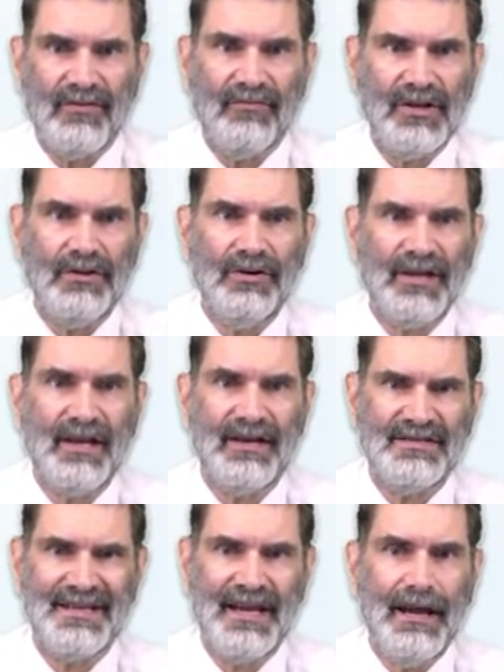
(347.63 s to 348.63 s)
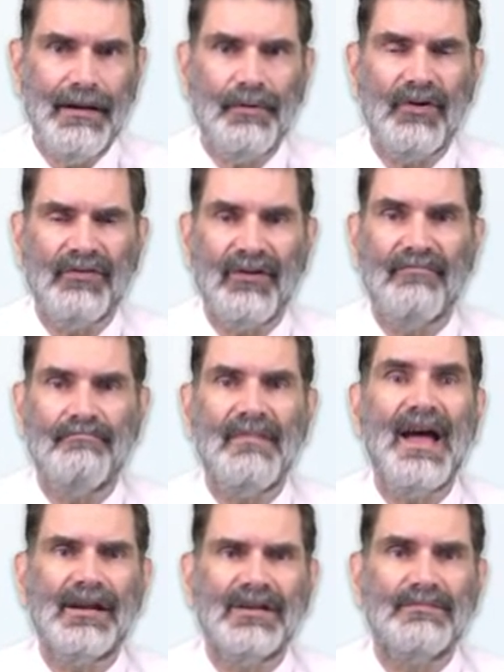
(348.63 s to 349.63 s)
If we look at examples of
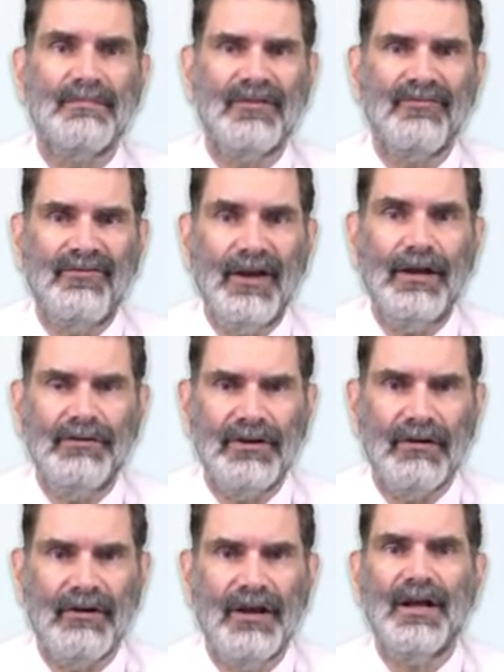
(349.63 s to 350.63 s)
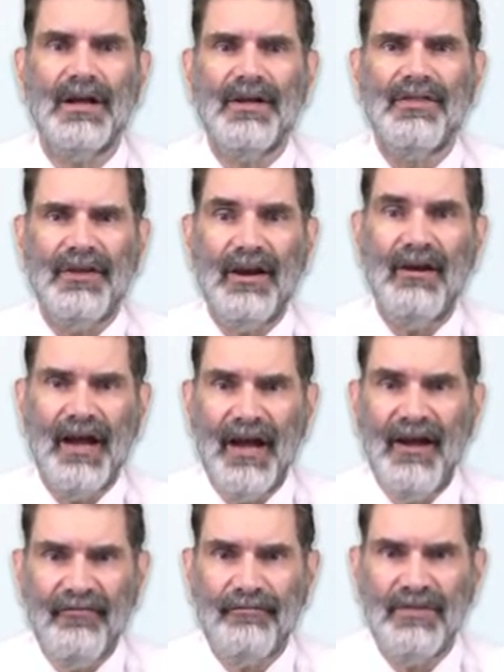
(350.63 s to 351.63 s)
management failure, there
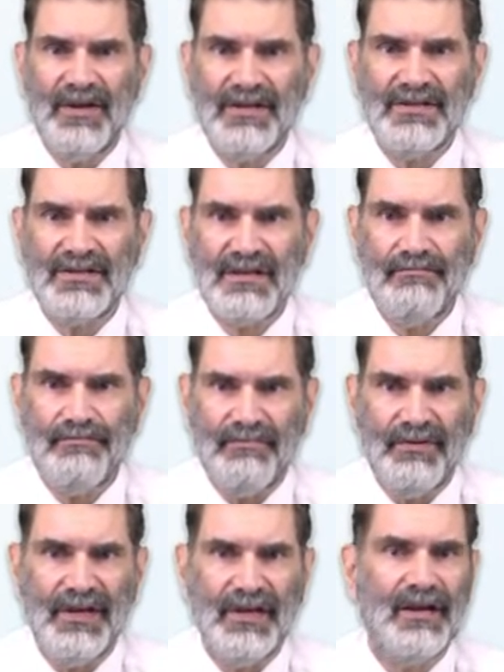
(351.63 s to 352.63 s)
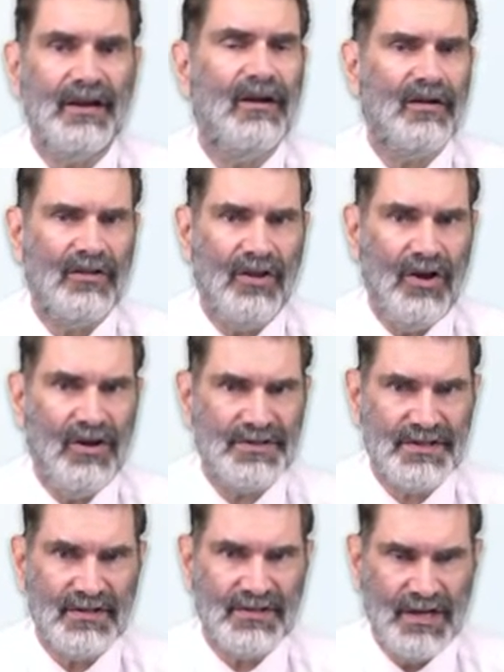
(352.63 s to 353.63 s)
have been some big
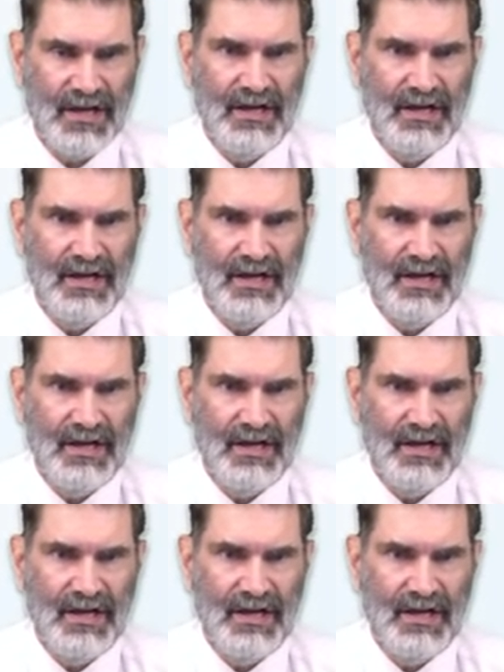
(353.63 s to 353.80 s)
losses.